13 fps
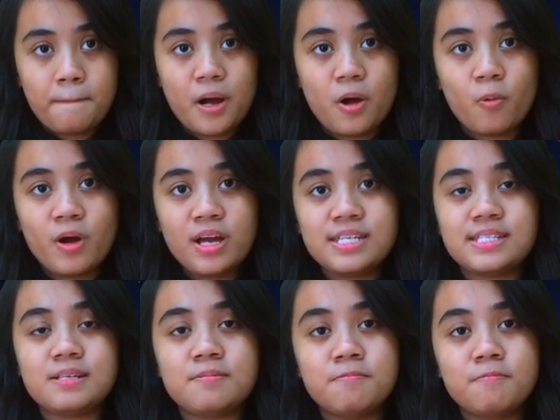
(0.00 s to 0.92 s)
But what
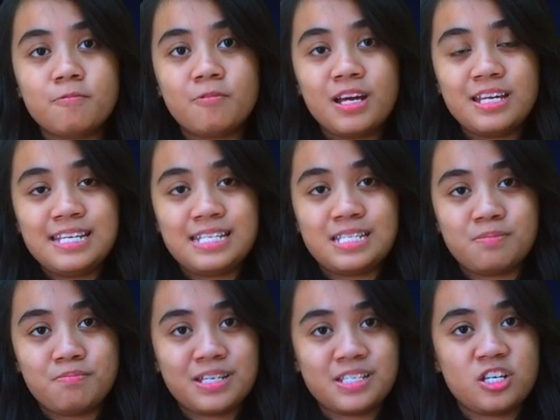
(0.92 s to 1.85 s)
is
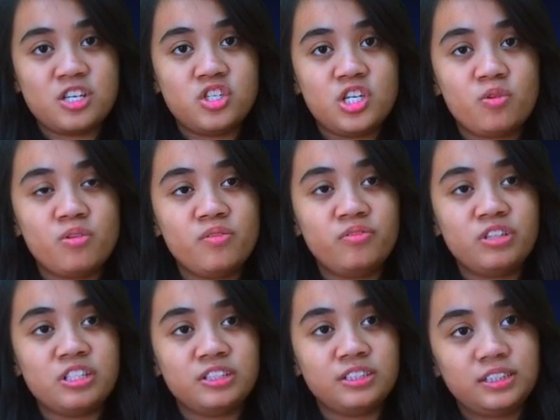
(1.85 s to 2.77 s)
mass energy
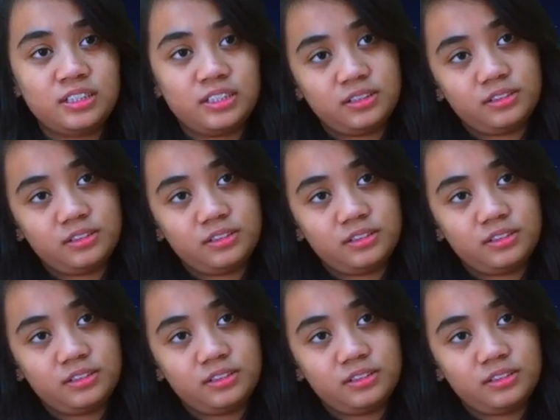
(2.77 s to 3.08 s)
equivalence?